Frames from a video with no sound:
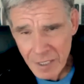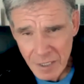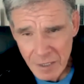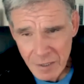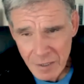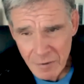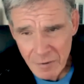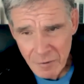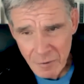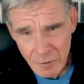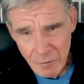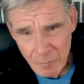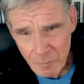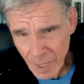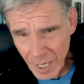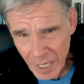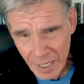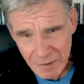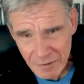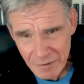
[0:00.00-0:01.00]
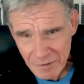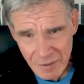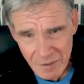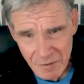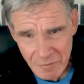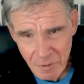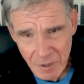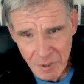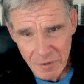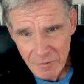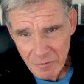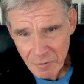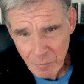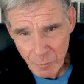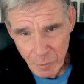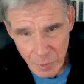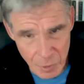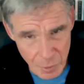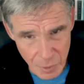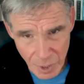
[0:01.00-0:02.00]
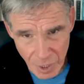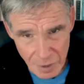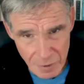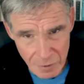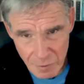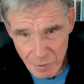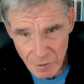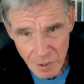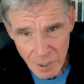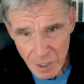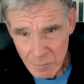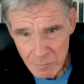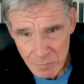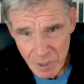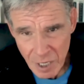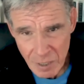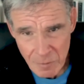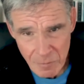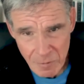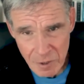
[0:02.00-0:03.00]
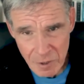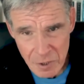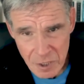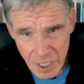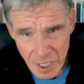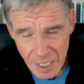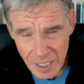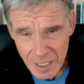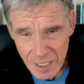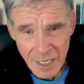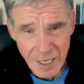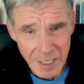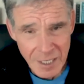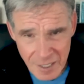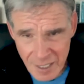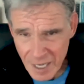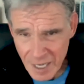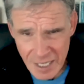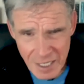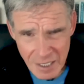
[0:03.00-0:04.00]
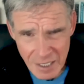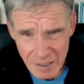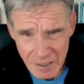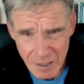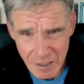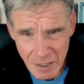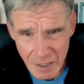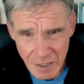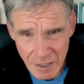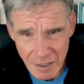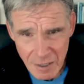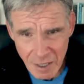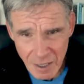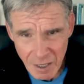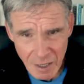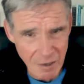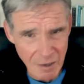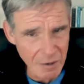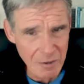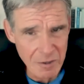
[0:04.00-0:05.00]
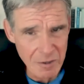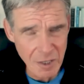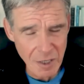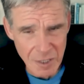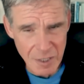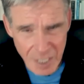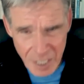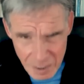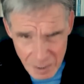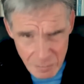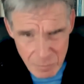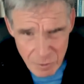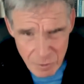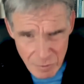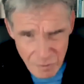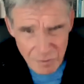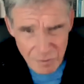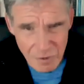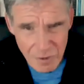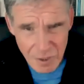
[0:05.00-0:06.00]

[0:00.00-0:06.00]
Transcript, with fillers: and you're past six months from when you got your primary shot, get it. Uh, get, get a boost